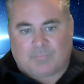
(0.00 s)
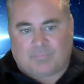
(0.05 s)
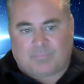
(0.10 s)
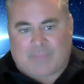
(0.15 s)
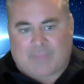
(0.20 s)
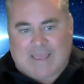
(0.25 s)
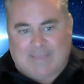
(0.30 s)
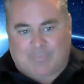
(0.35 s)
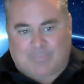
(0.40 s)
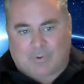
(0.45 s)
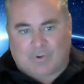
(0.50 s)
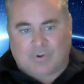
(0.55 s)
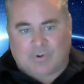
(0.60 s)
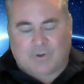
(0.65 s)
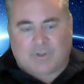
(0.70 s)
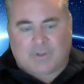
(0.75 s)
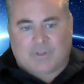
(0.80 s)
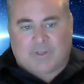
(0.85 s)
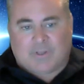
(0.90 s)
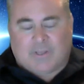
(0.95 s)
paper
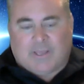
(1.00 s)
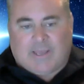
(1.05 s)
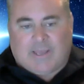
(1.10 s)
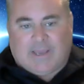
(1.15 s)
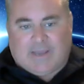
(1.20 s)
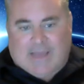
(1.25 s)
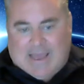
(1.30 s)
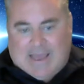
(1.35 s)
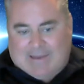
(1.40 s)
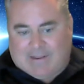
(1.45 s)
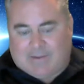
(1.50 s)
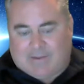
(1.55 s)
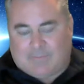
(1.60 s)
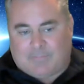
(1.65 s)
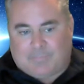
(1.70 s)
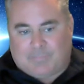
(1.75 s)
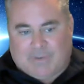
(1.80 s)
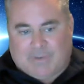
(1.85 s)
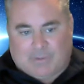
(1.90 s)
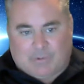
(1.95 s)
and had it
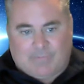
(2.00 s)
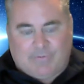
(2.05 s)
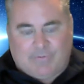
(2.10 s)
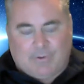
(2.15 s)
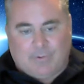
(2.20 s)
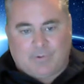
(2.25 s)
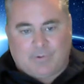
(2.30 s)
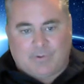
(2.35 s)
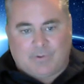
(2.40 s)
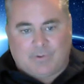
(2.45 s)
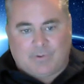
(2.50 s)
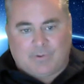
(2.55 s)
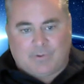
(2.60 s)
peer reviewed,